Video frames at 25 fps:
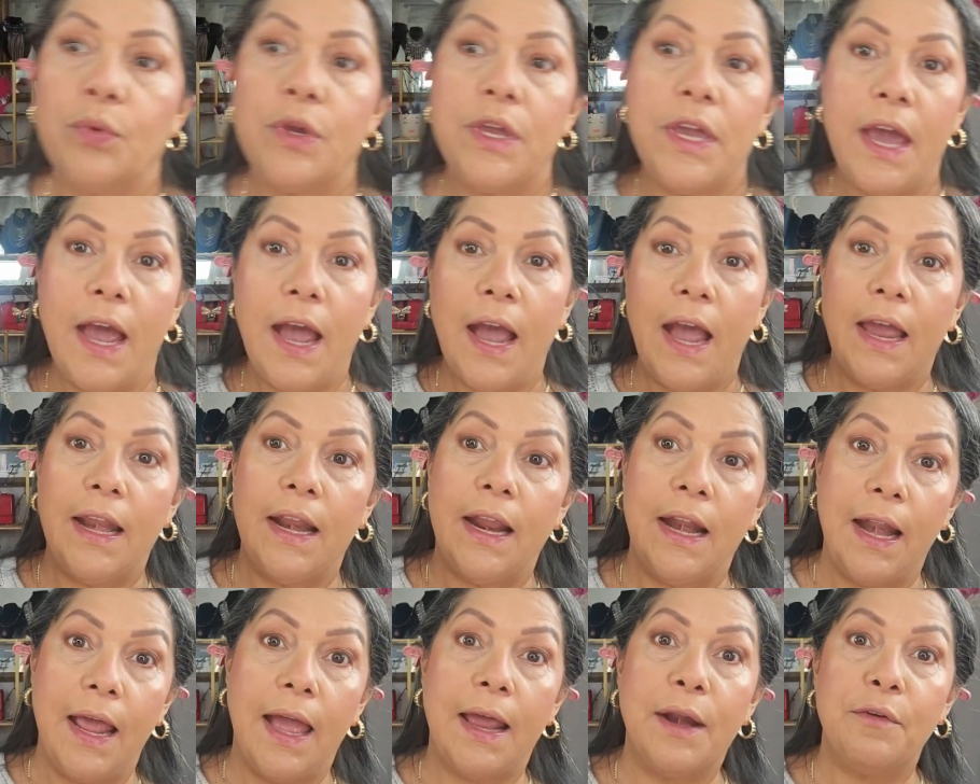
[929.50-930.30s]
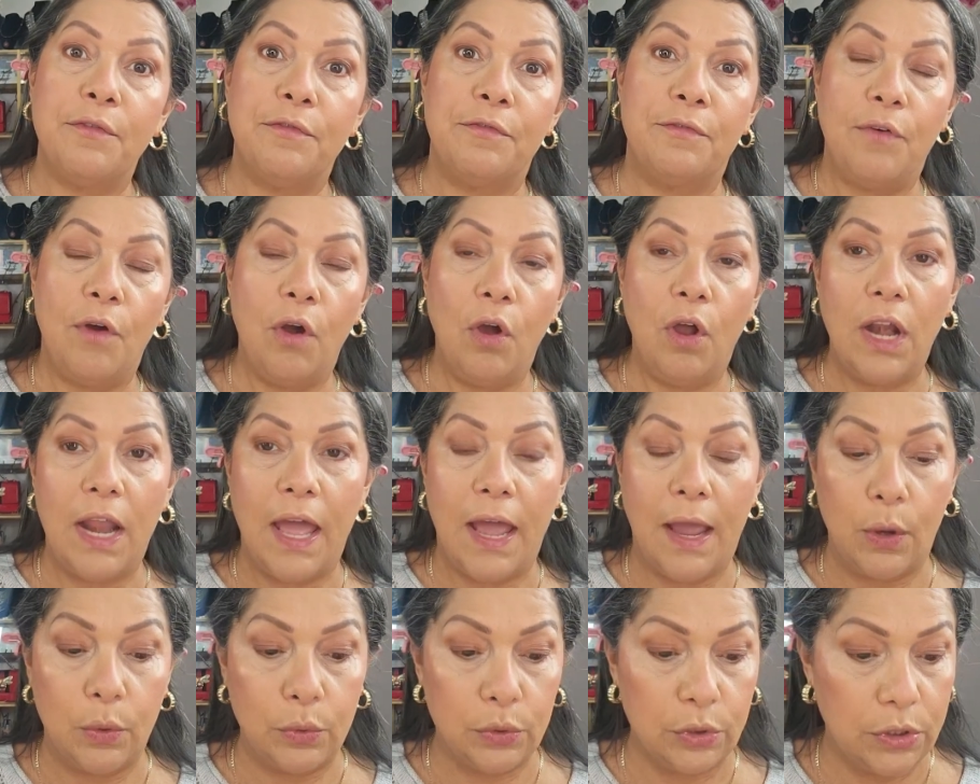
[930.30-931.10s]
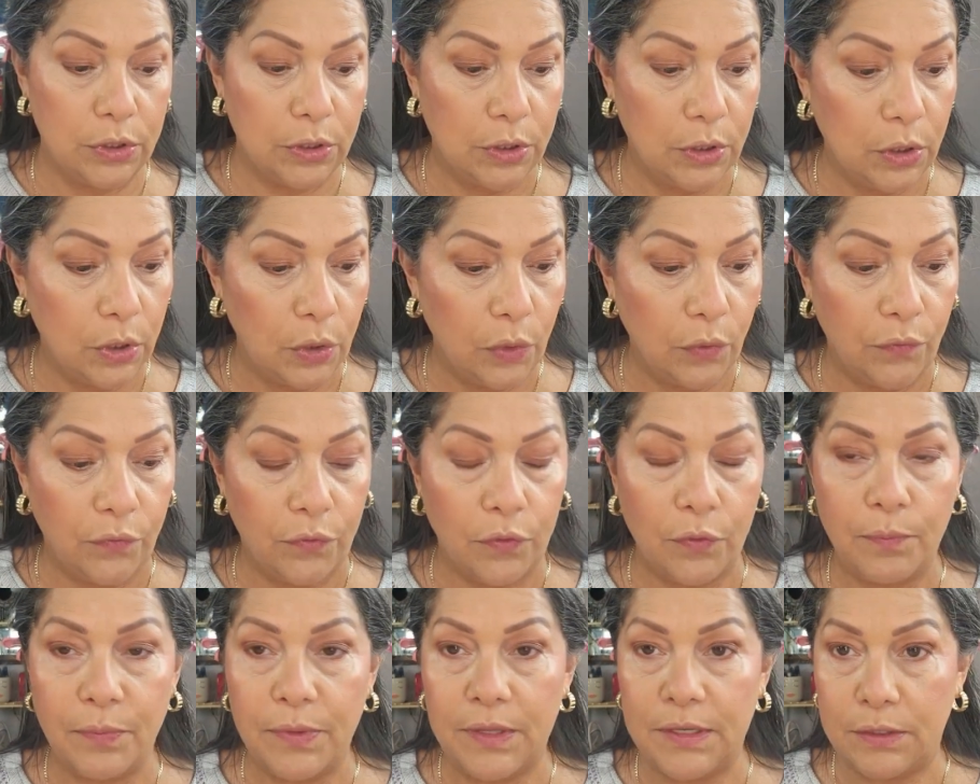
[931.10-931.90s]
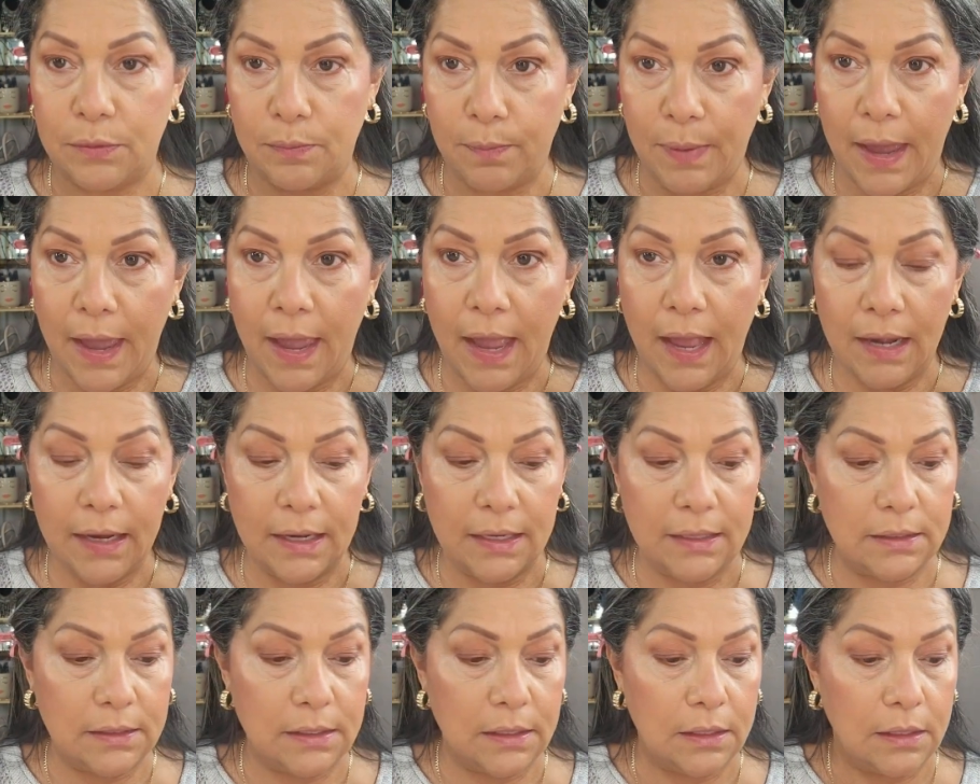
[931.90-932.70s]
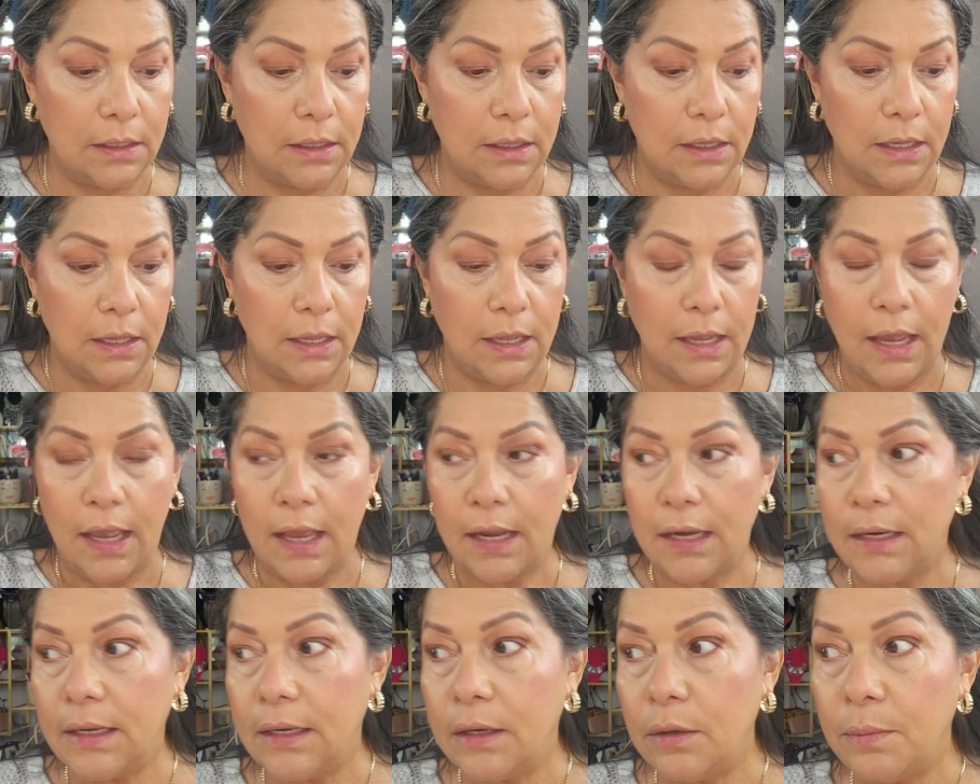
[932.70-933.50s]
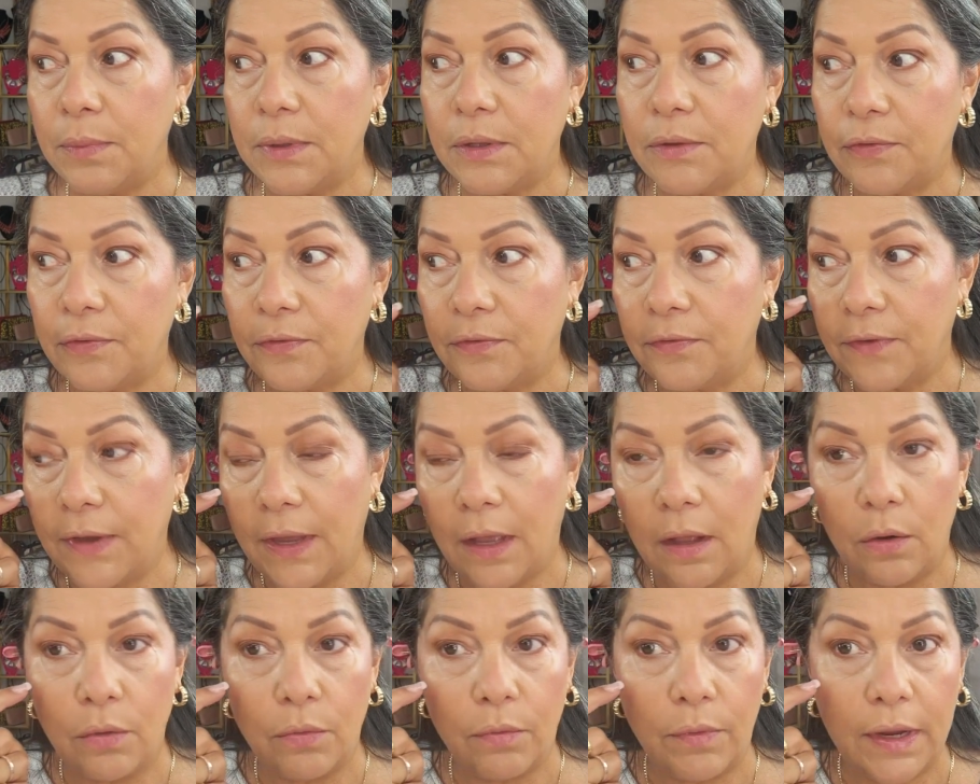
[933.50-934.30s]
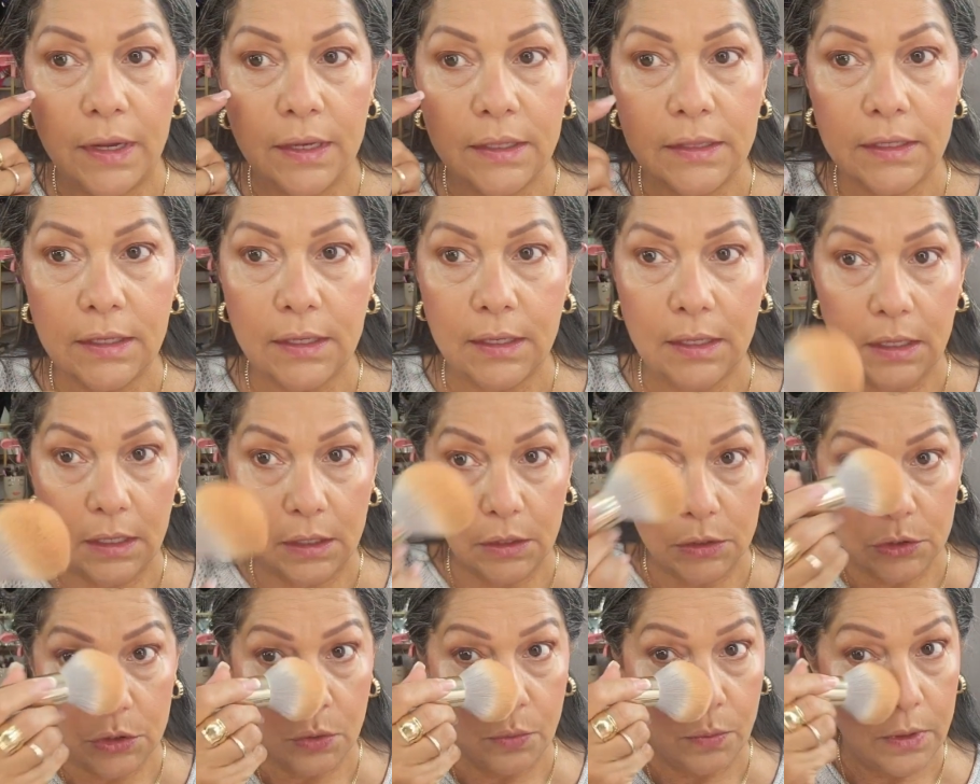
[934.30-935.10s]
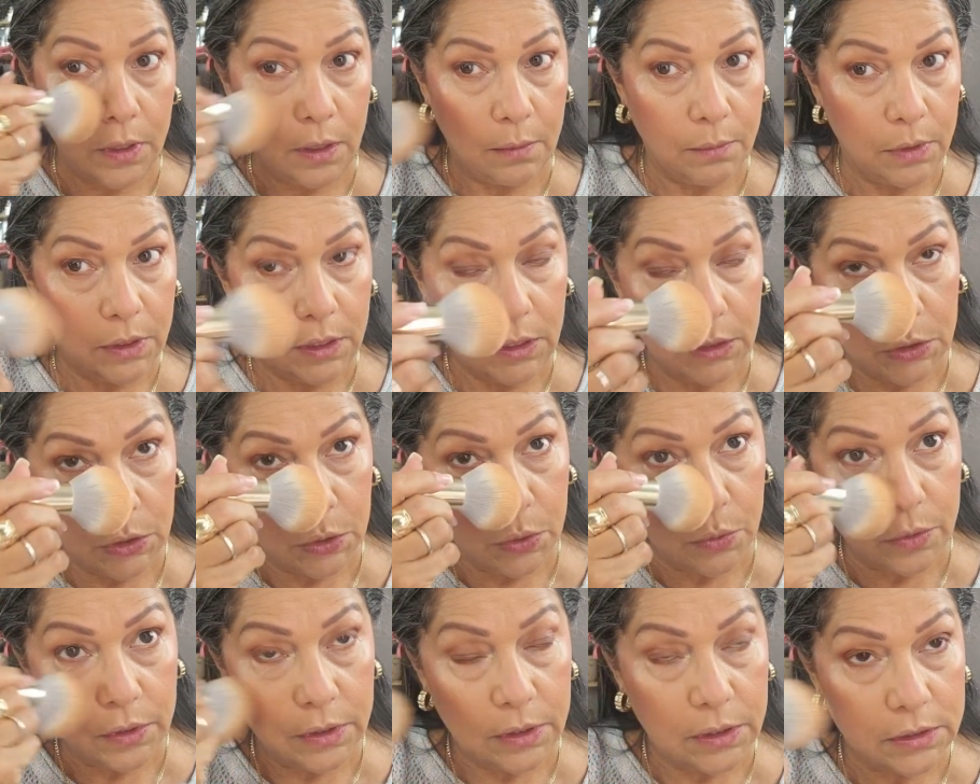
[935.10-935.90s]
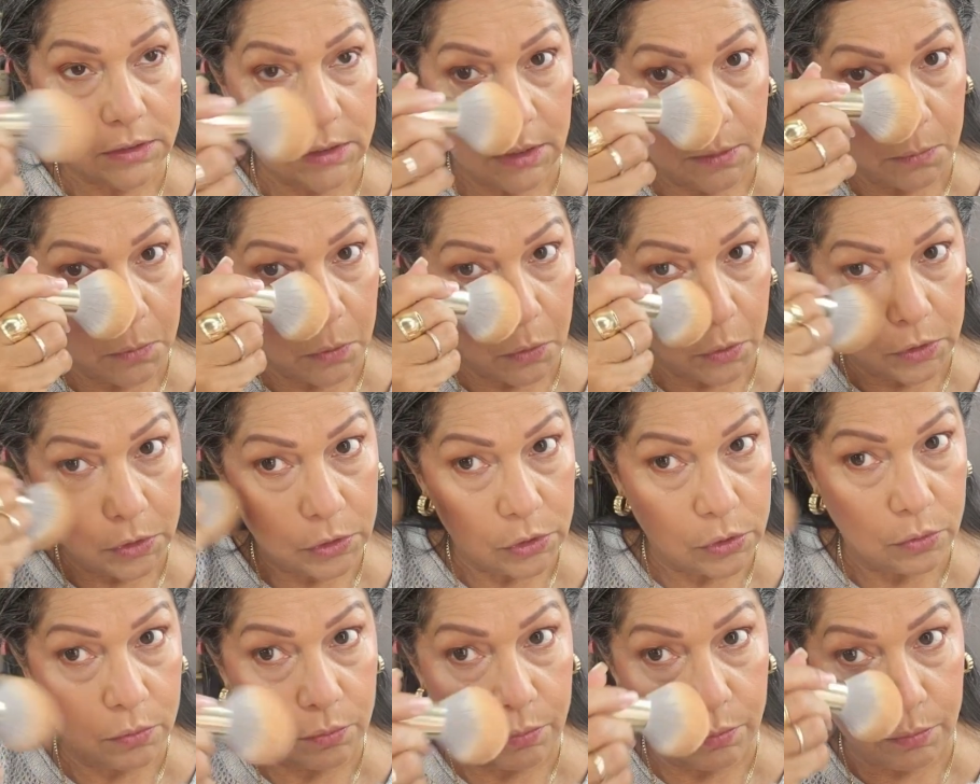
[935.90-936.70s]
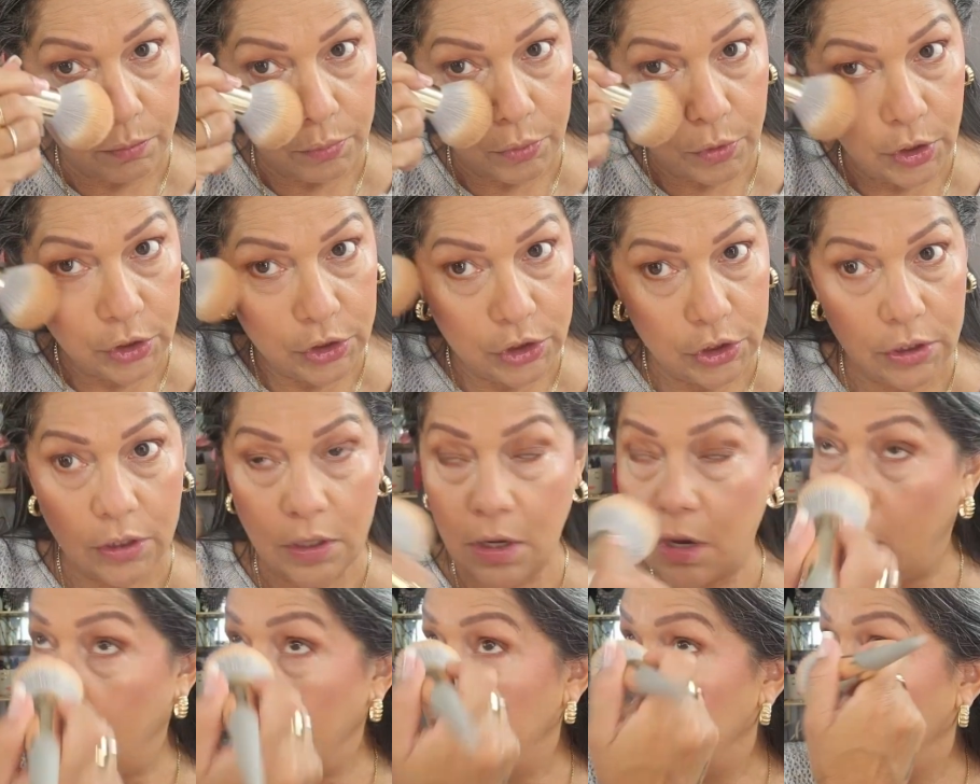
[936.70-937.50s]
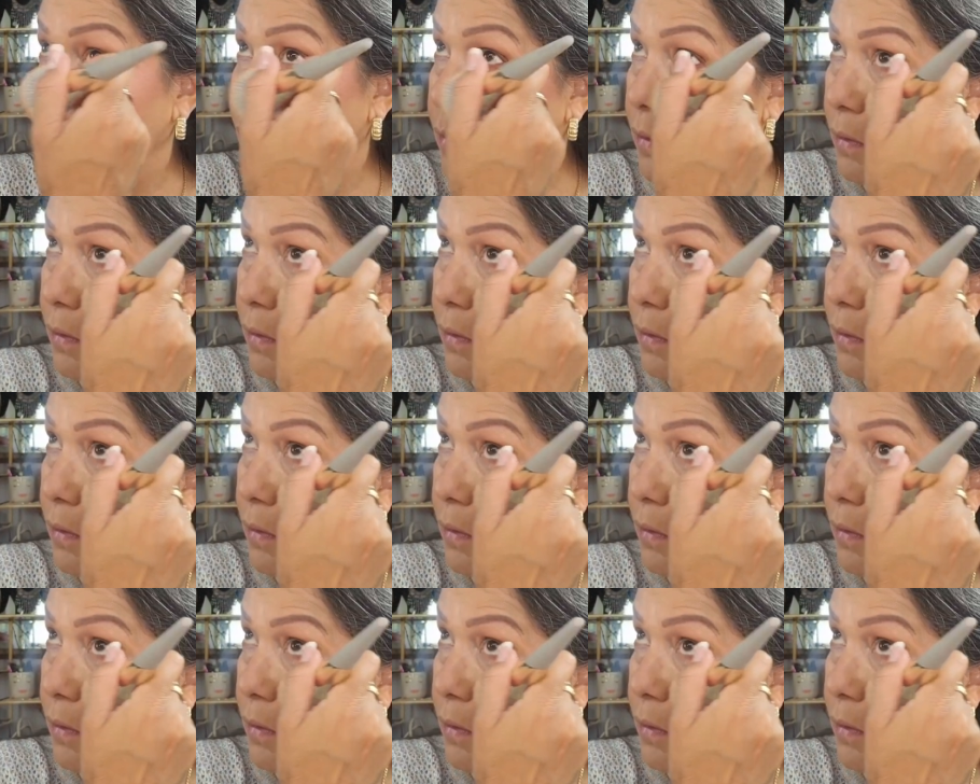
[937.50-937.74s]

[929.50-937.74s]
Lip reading: we had a lot of fallout from this palette. A little bit fell right here, so what I'm going to do is I'm going to brush it off